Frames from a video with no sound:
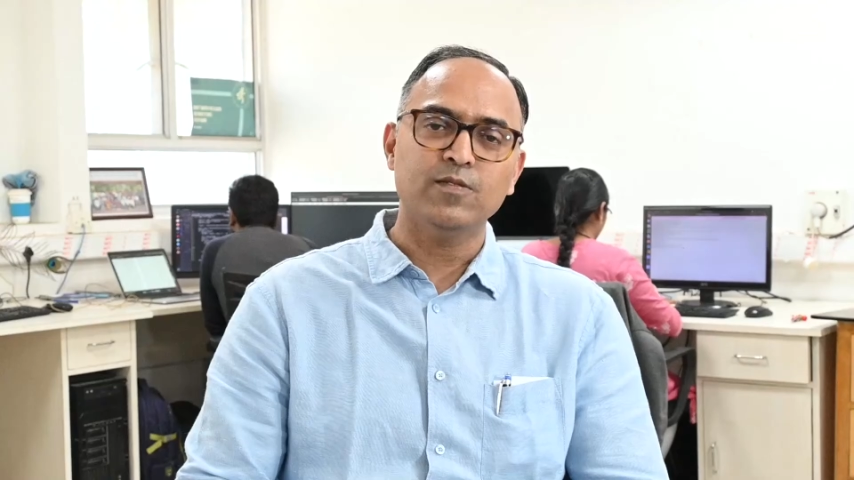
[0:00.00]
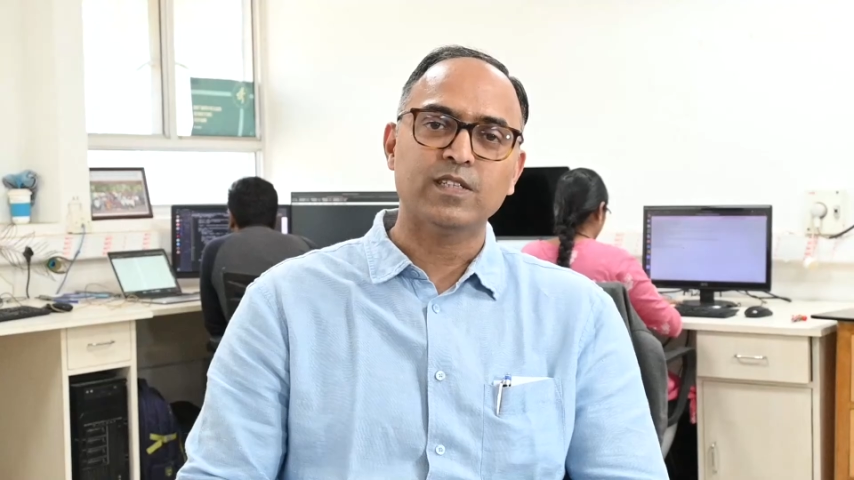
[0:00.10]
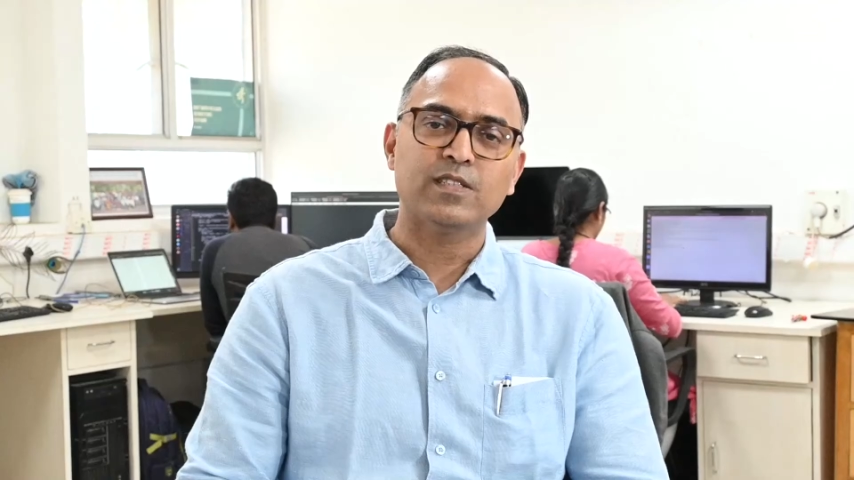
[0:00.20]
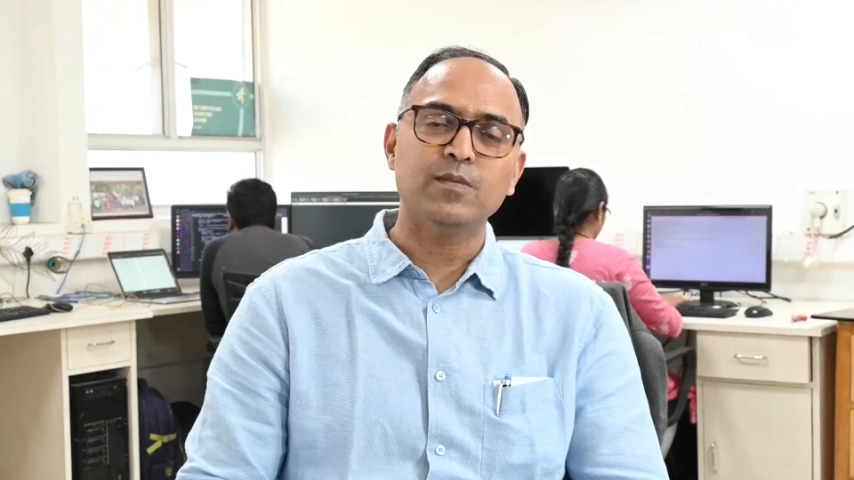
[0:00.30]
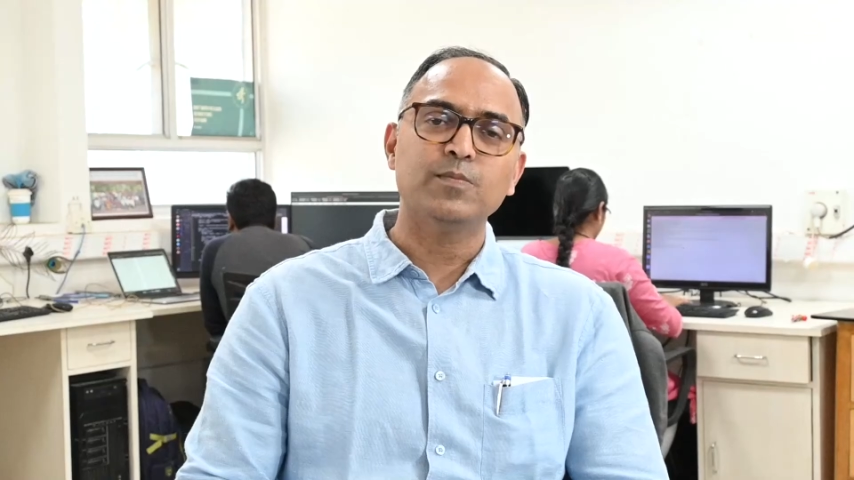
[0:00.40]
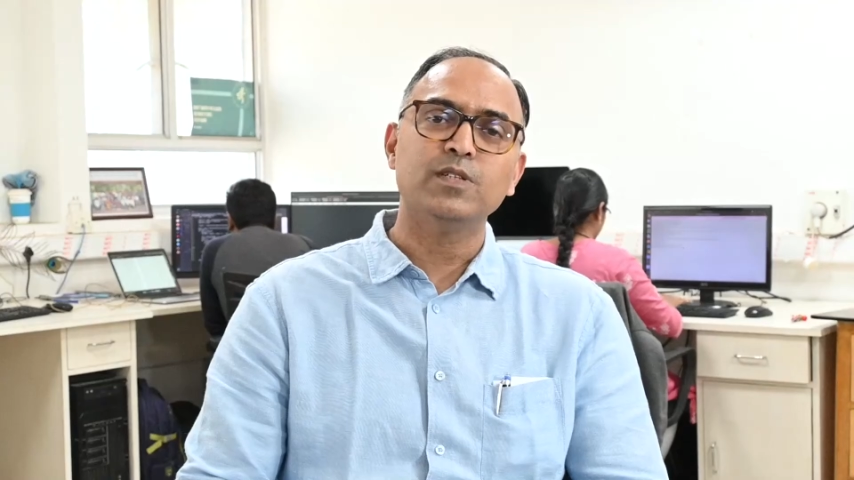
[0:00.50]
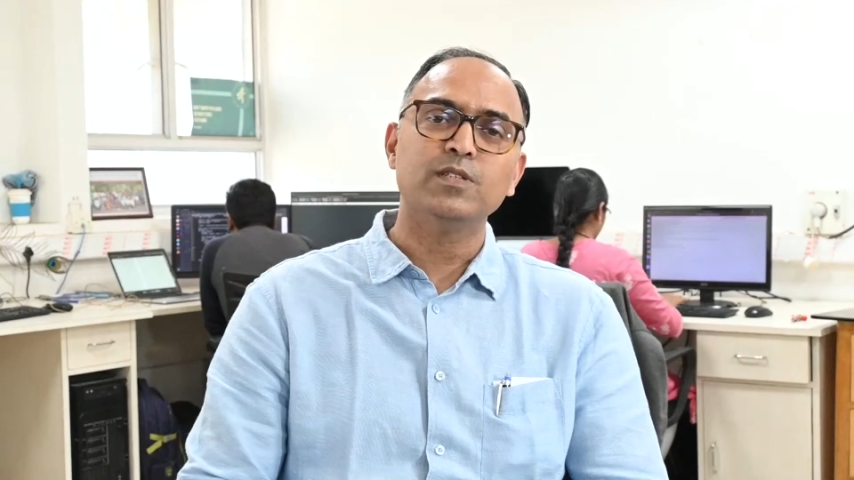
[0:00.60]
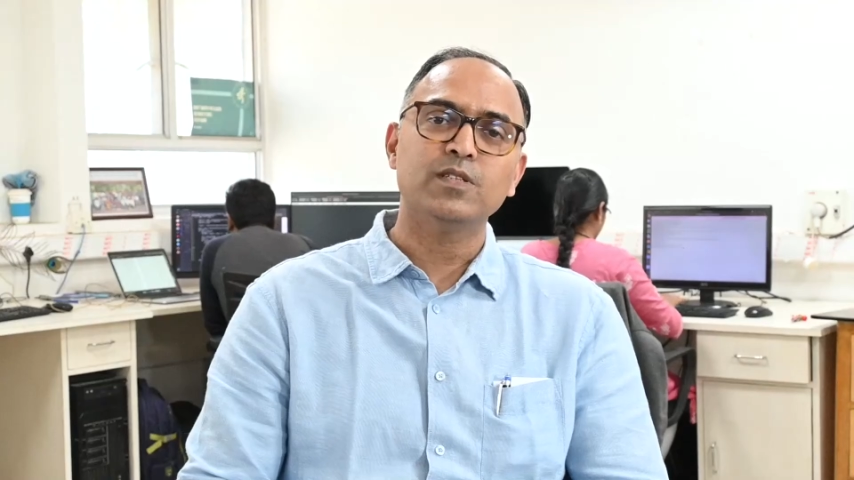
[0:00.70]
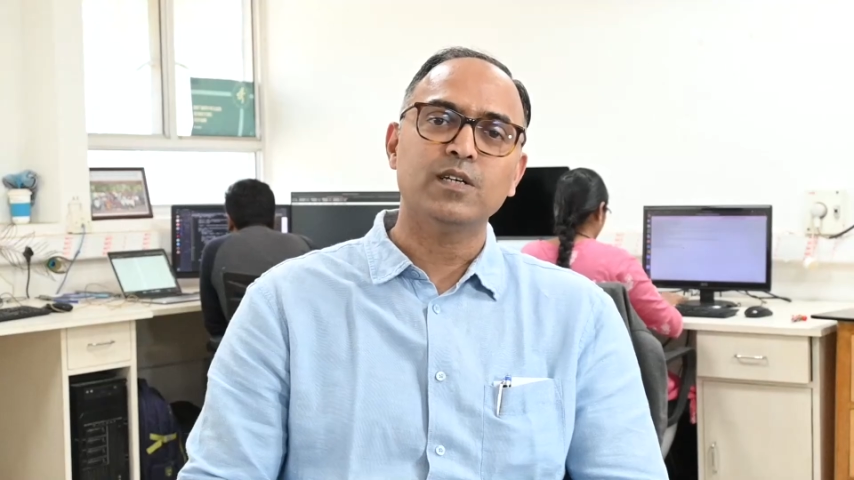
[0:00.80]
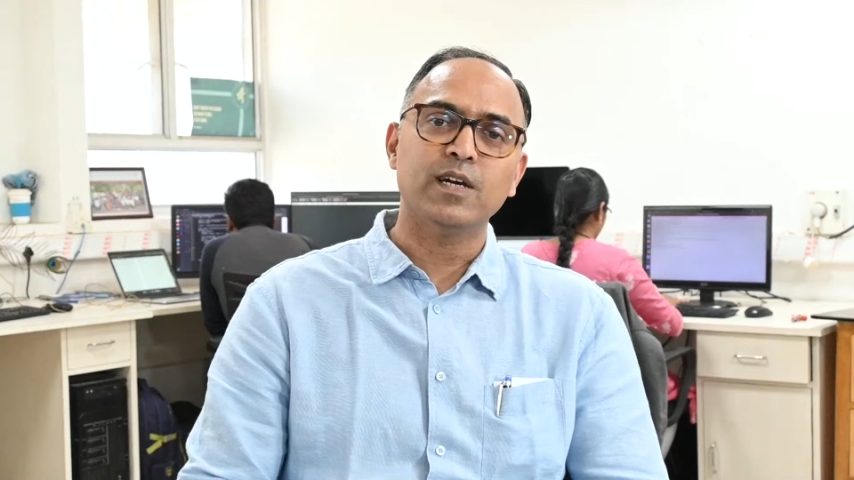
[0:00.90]
of
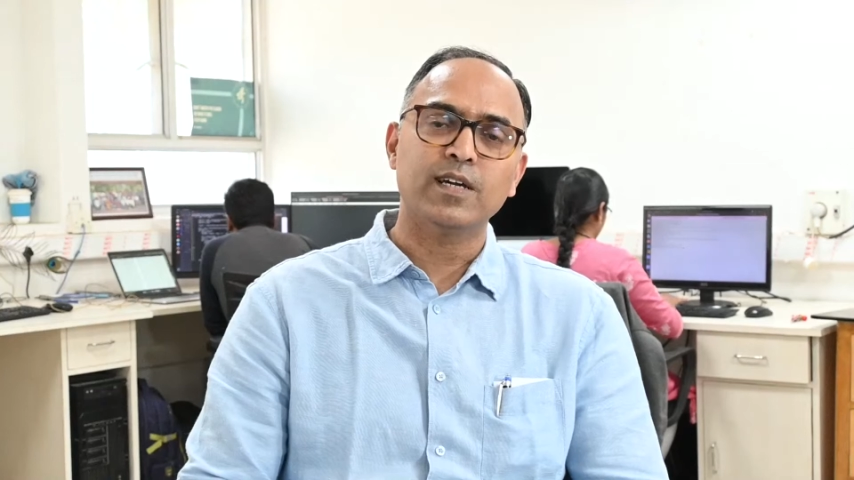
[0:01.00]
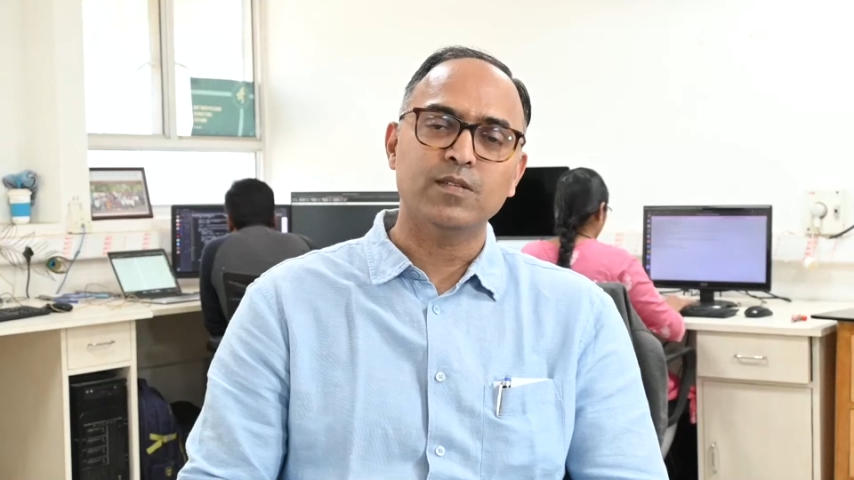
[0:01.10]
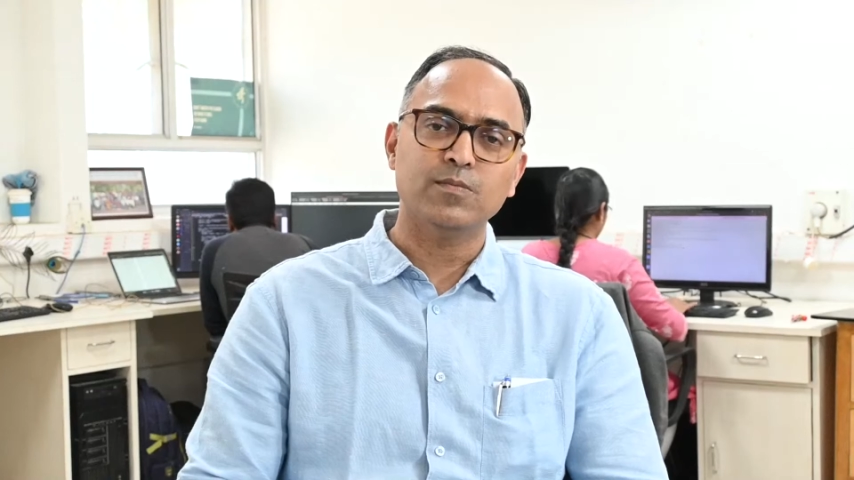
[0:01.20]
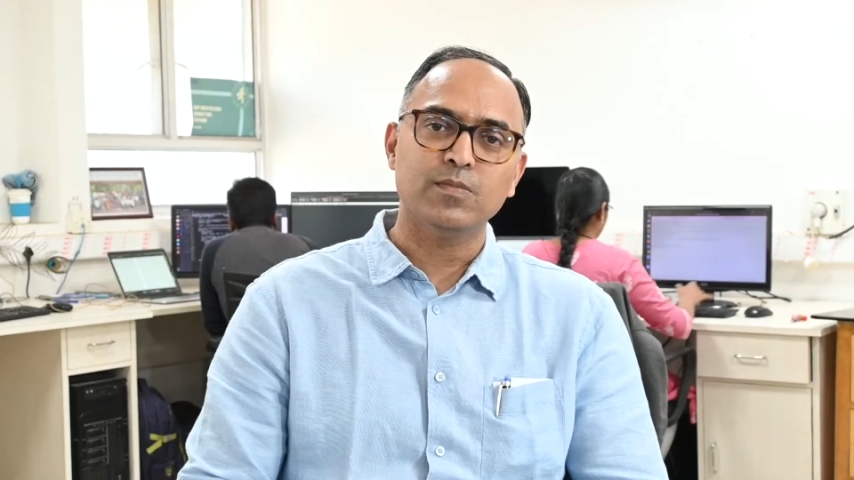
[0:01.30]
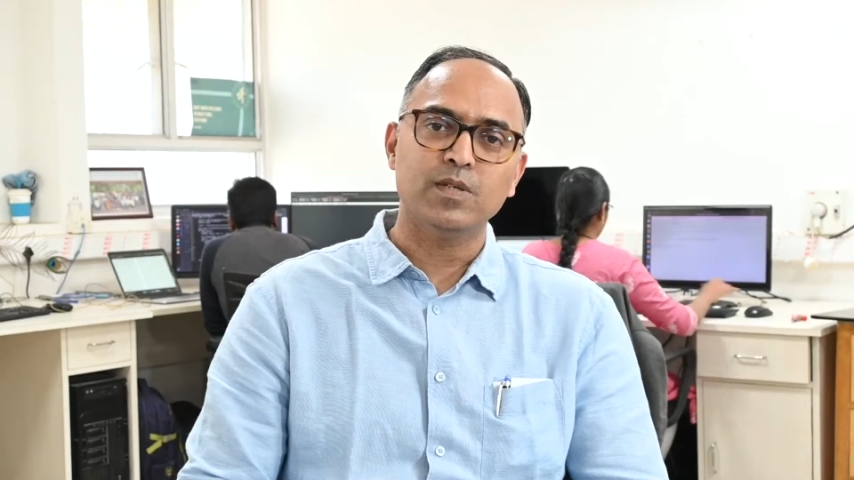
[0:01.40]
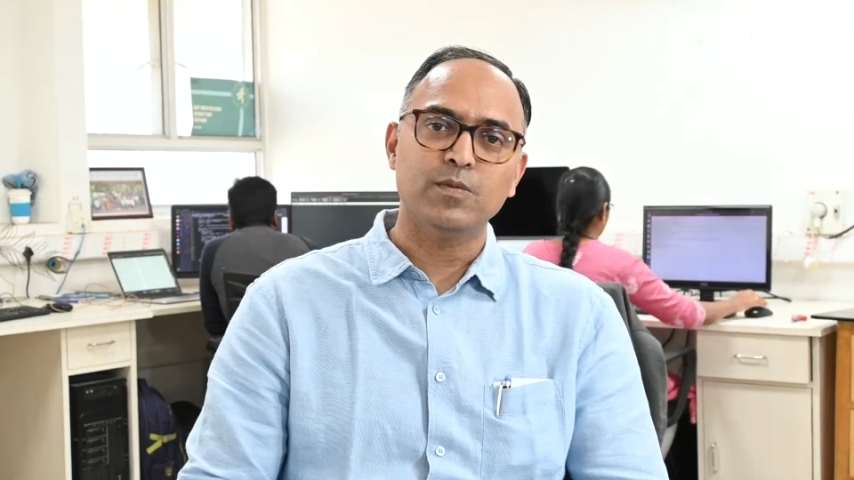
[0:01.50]
examples uh, I can uh,